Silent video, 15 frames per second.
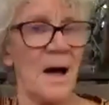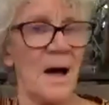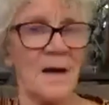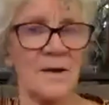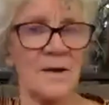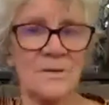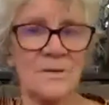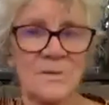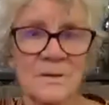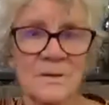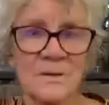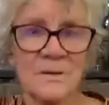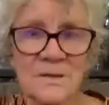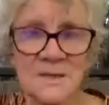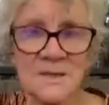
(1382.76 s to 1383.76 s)

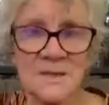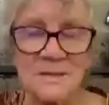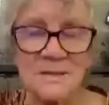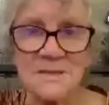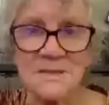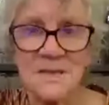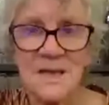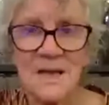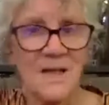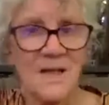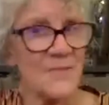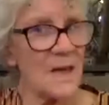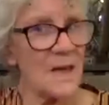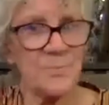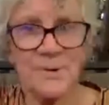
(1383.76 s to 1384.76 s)
my
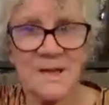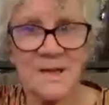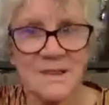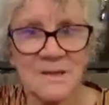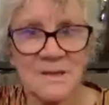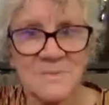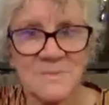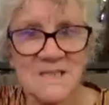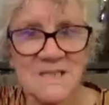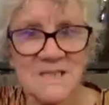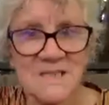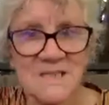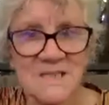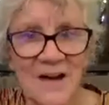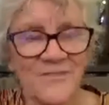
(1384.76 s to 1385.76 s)
goodness, they
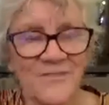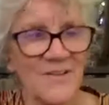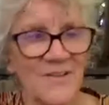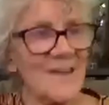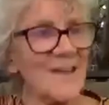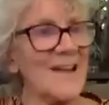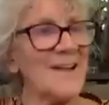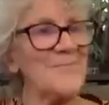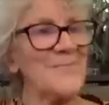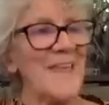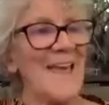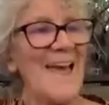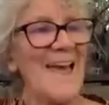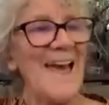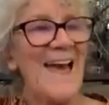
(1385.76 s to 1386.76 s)
breed them tough here.
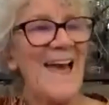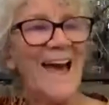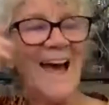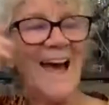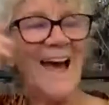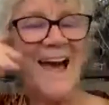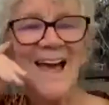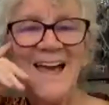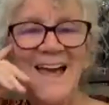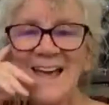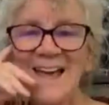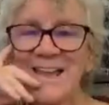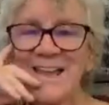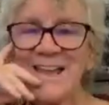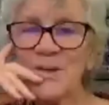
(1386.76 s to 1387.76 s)

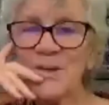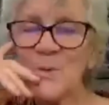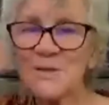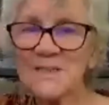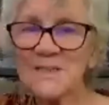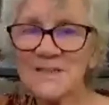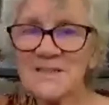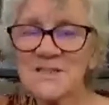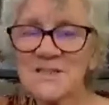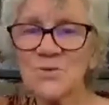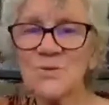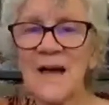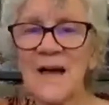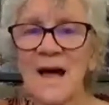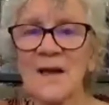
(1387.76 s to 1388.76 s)
He walked
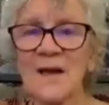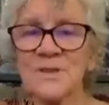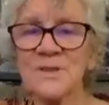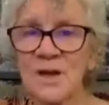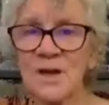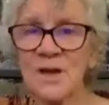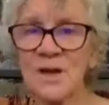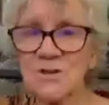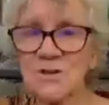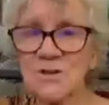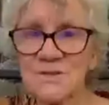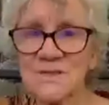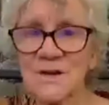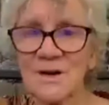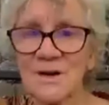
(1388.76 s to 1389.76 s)
into the schoolyard
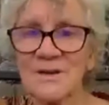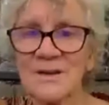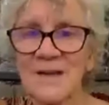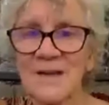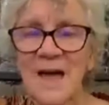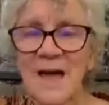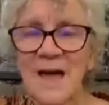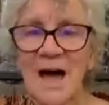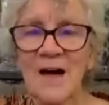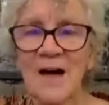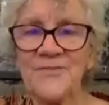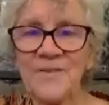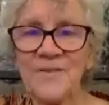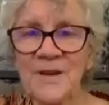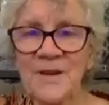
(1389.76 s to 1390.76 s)
with no shoes
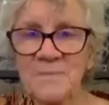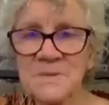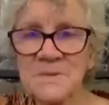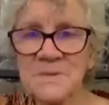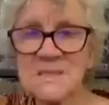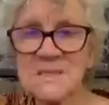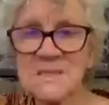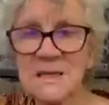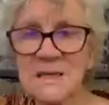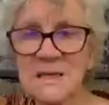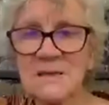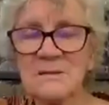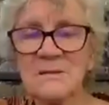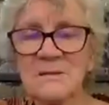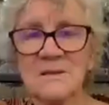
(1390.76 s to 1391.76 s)
on, a
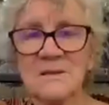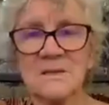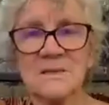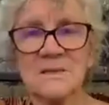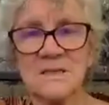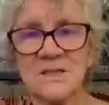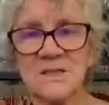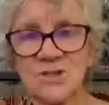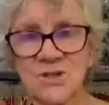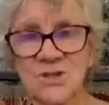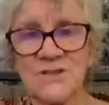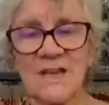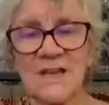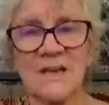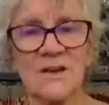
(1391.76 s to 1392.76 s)
flimsy little
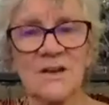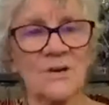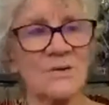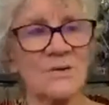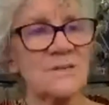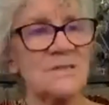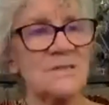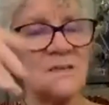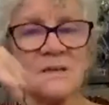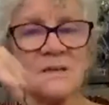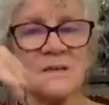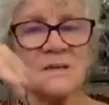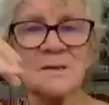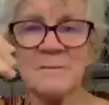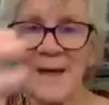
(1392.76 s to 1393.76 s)
t-shirt that had
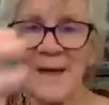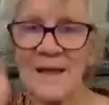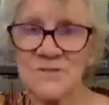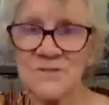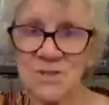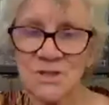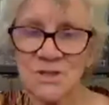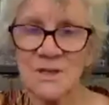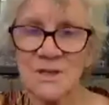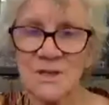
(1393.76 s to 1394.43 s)
holes in it, and